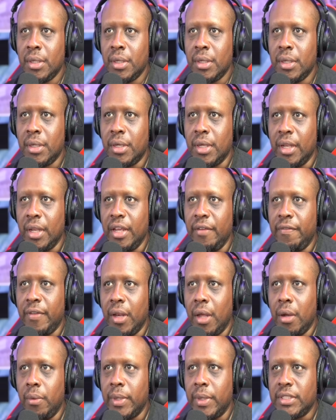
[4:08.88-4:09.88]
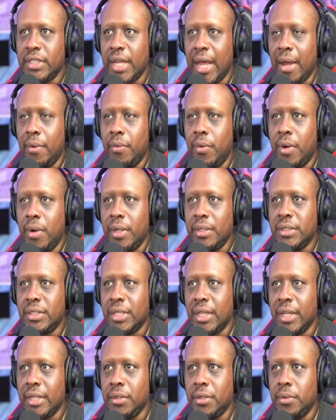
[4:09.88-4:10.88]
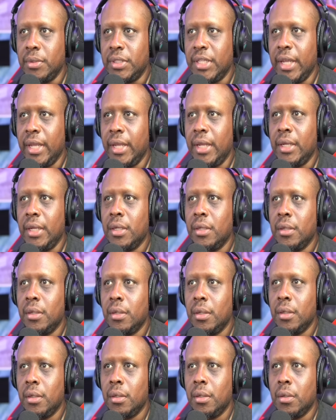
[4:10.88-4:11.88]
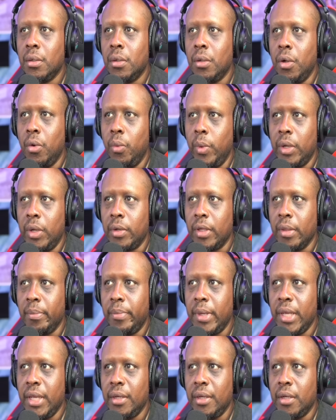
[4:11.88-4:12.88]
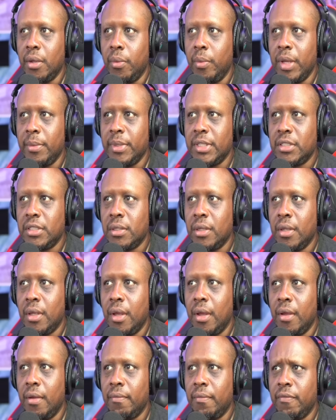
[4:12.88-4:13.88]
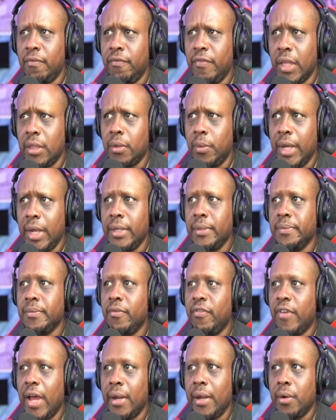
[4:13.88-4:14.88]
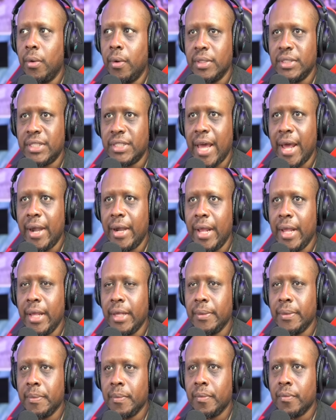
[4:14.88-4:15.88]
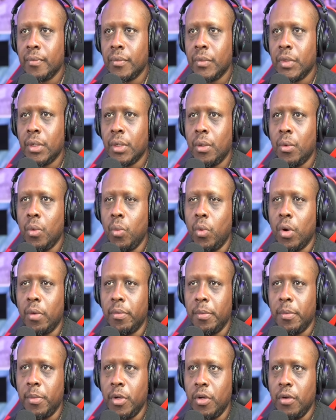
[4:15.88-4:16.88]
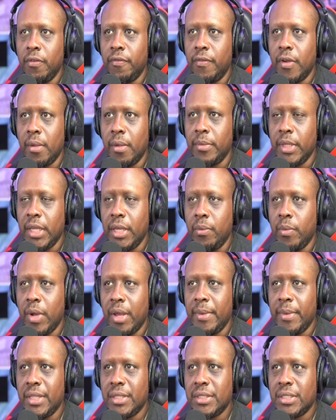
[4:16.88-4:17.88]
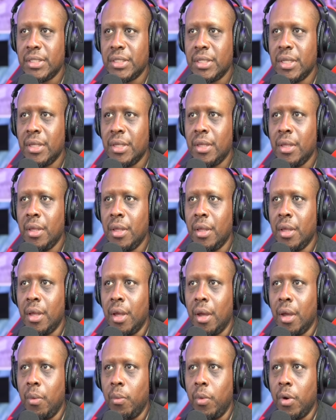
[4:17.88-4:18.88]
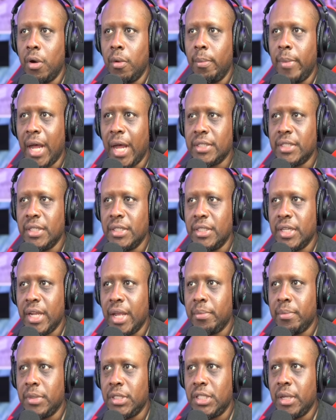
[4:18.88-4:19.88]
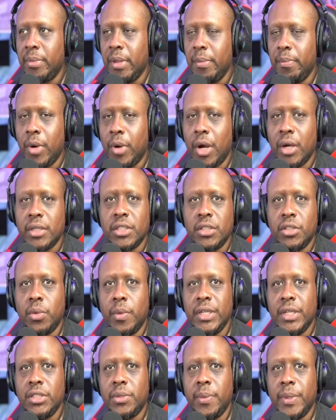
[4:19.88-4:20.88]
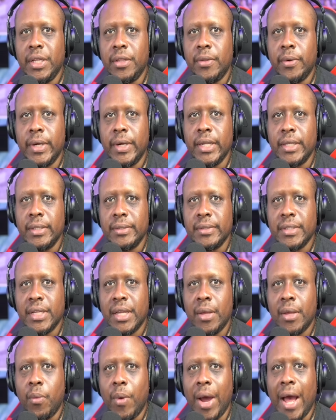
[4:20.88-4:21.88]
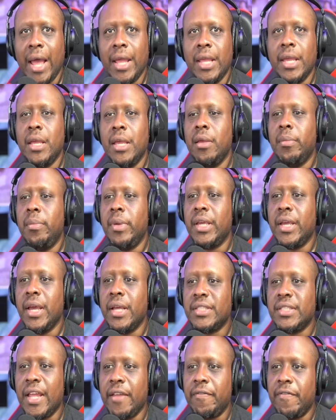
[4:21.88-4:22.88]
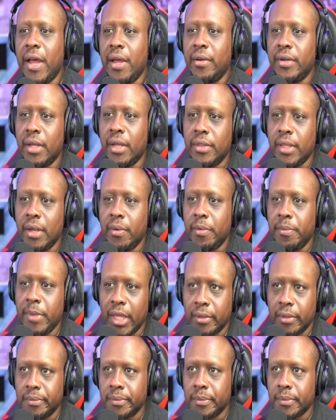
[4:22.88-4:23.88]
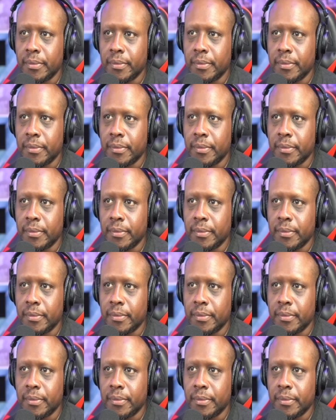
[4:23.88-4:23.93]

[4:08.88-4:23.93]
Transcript: Khelif, along with Taiwan's Lin Yuting, who will compete in the women's featherweight final on Saturday, were removed from the Women's World Boxing Championship in March 2023. Why? Because they found out they were men.